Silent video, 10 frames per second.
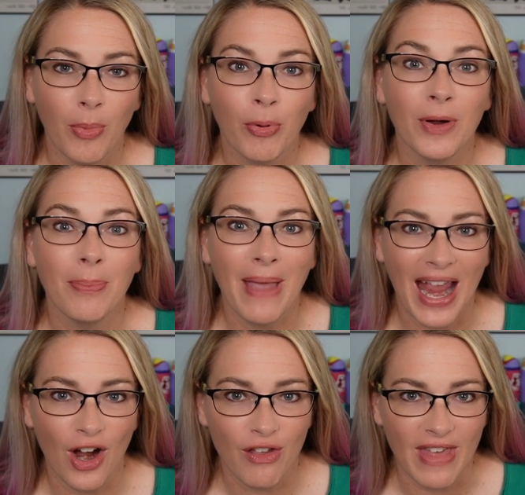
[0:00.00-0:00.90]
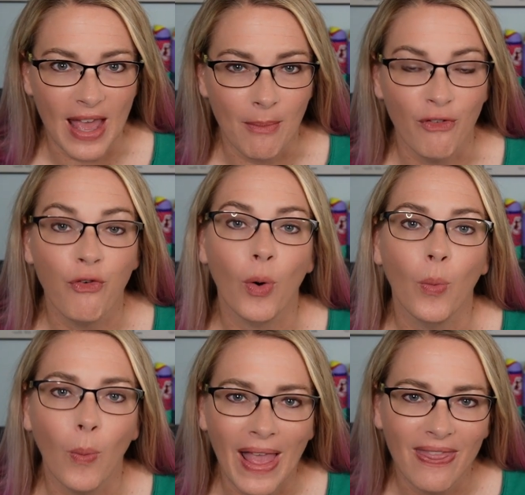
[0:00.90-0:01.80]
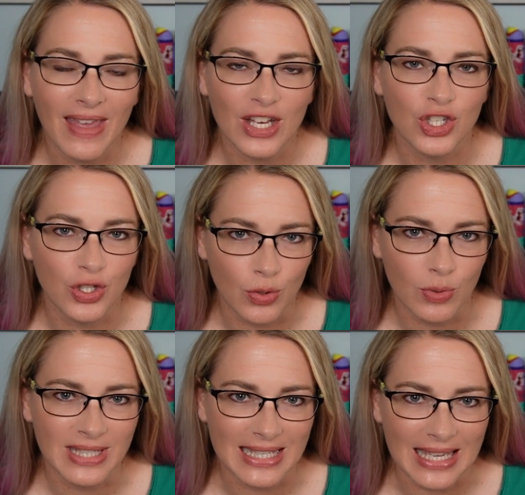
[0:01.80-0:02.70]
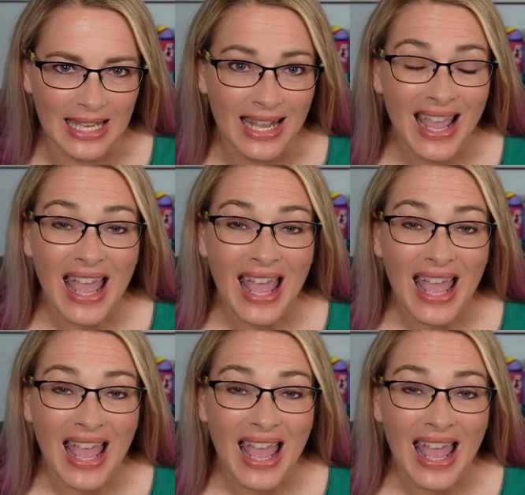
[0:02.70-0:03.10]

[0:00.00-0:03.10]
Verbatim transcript: prepare them for when they do see it.